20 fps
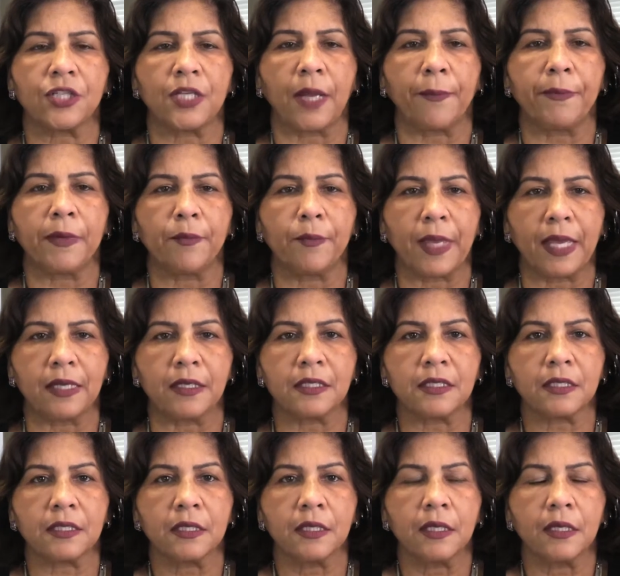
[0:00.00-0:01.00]
number meant.
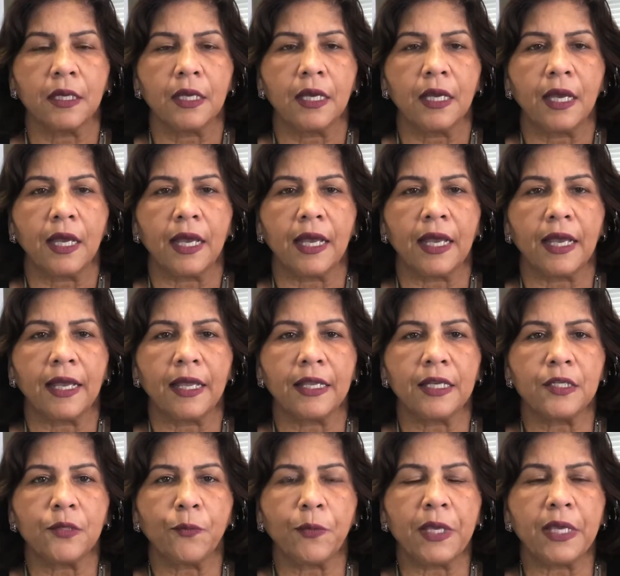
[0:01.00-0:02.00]

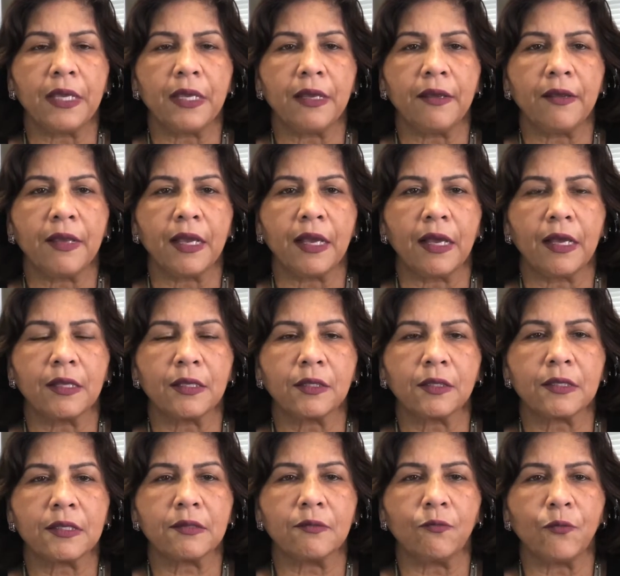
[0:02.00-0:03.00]
And we
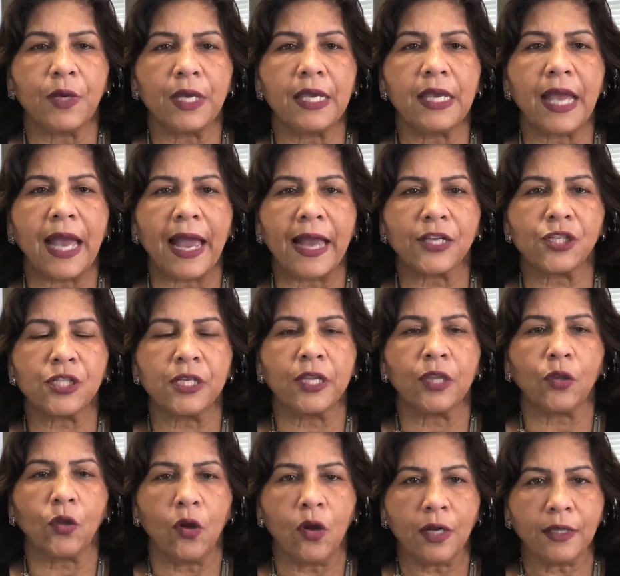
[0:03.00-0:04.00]
actually
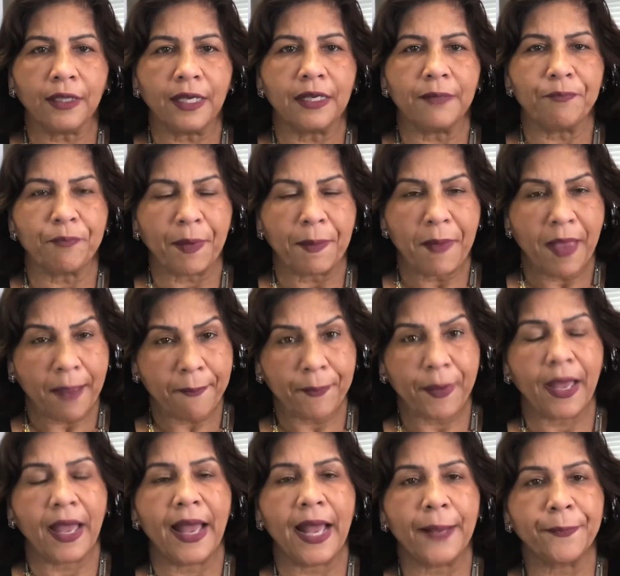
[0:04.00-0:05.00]
thought that
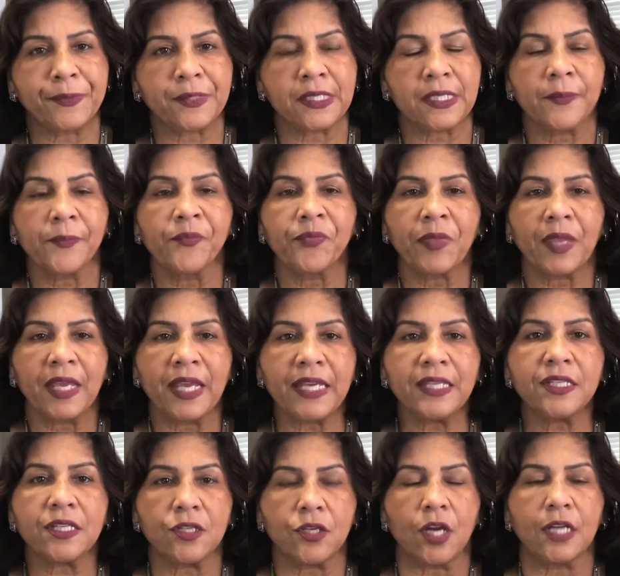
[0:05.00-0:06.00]
perhaps he
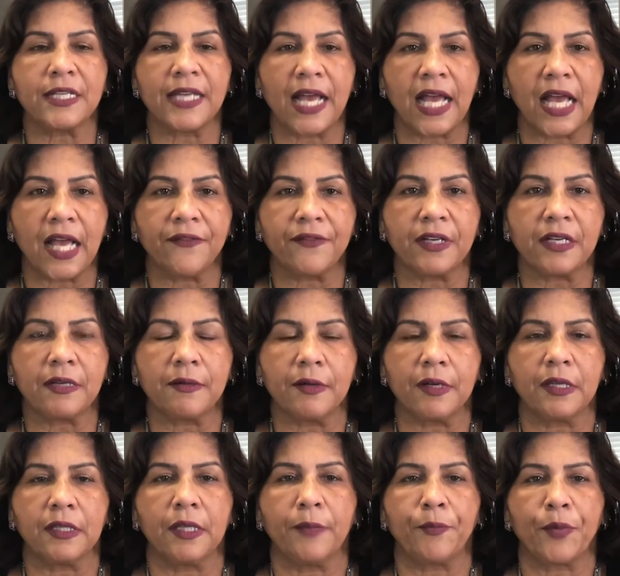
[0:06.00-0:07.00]
did not have
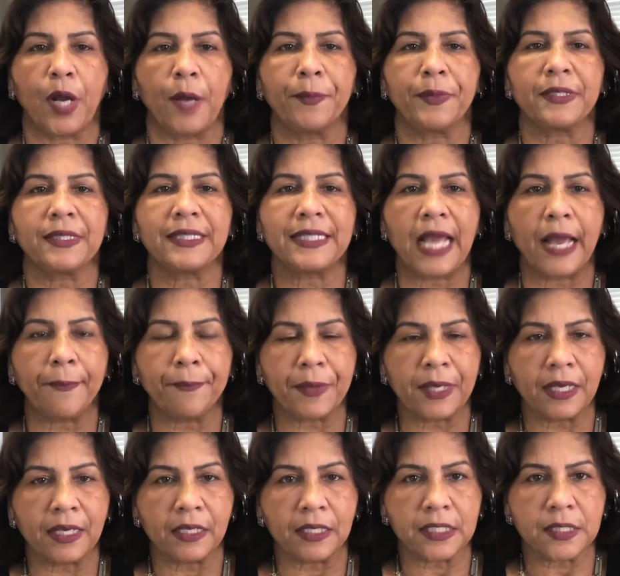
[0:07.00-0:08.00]
the proper stamping
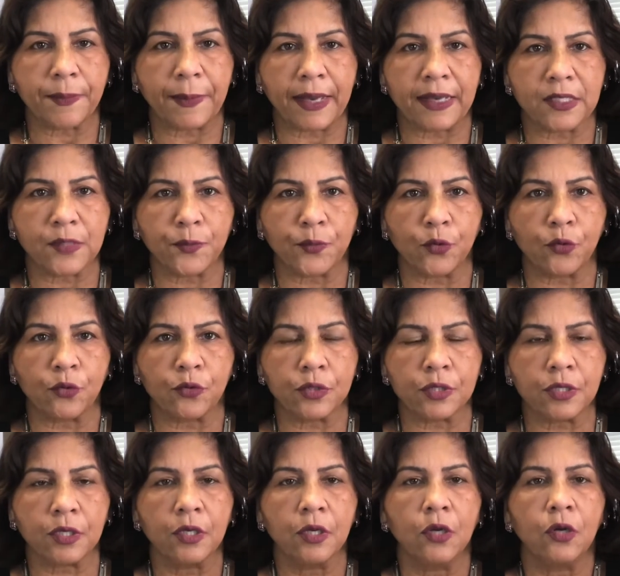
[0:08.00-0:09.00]
in his passport,
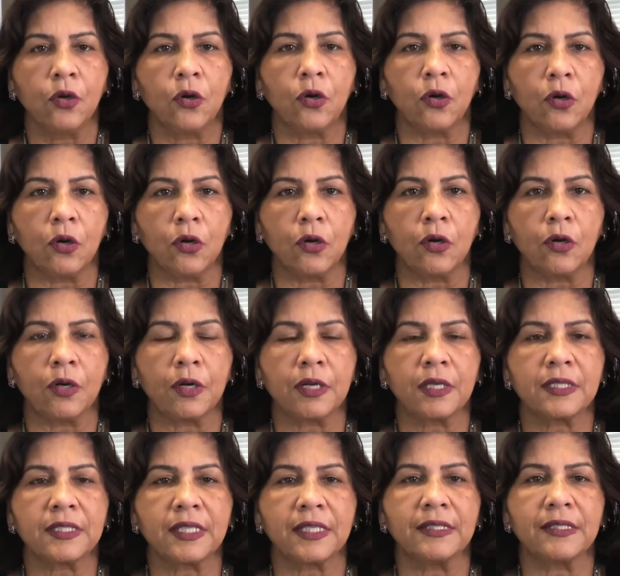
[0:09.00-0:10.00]
or
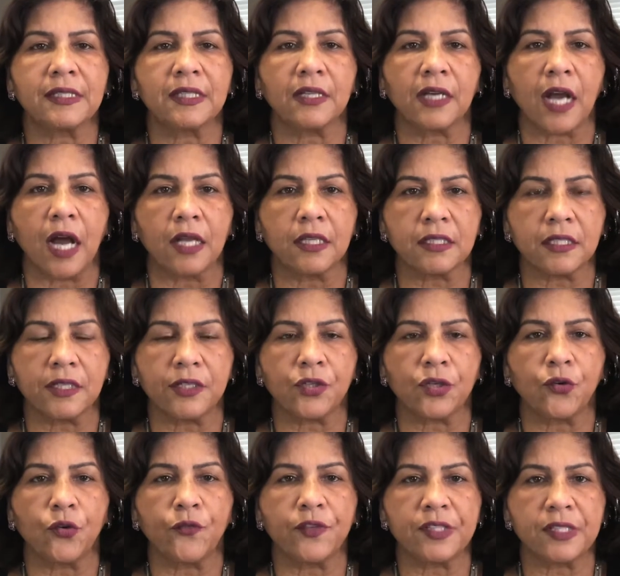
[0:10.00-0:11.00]
since the consulate
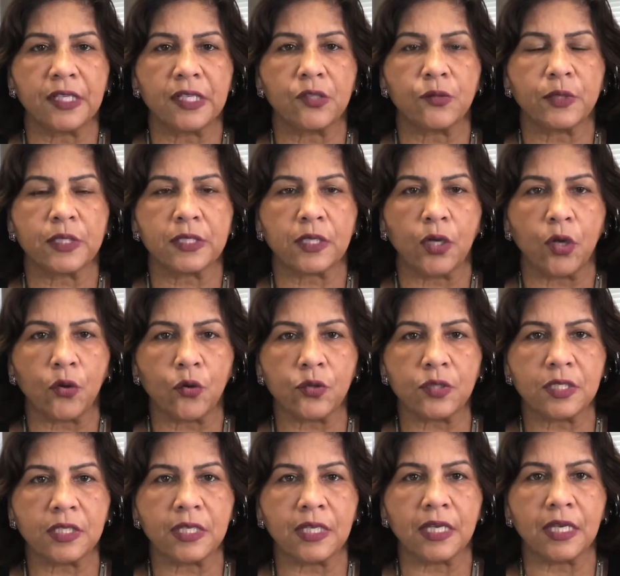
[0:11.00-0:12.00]
overseas was
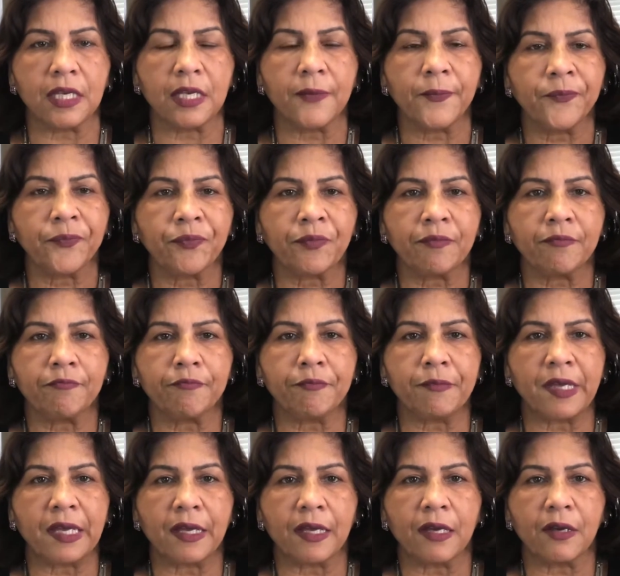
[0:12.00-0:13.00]
closed, he
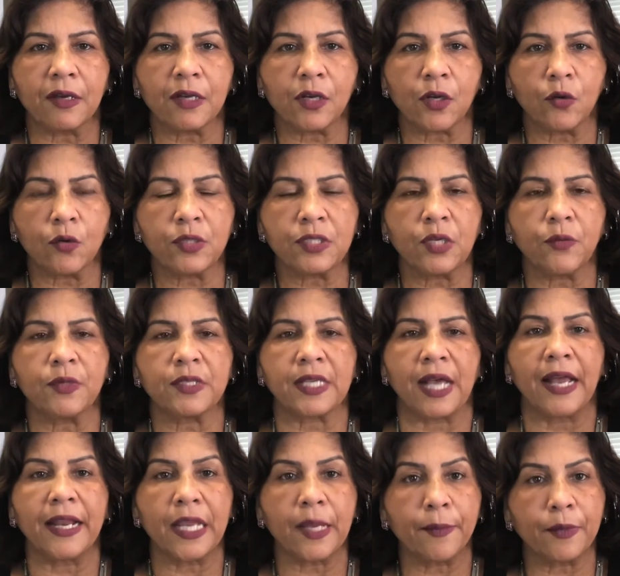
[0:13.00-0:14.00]
was
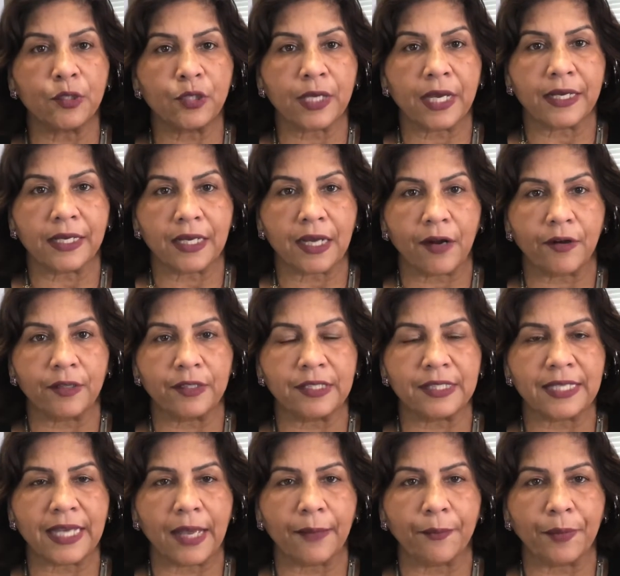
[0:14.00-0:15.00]
unable to get a current
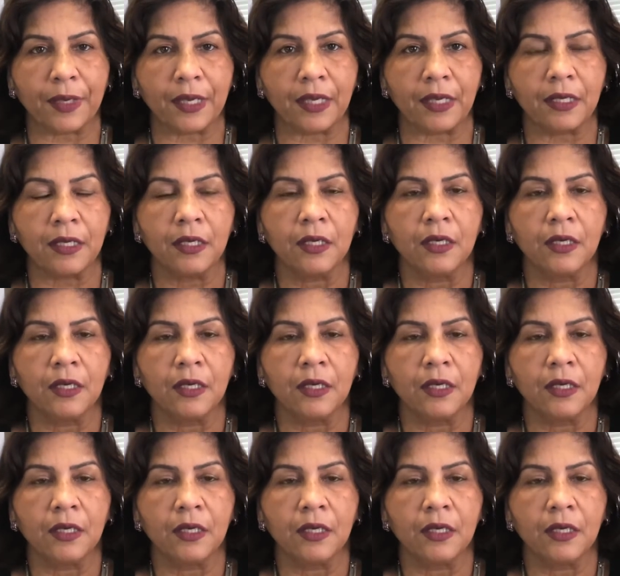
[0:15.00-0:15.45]
stamping.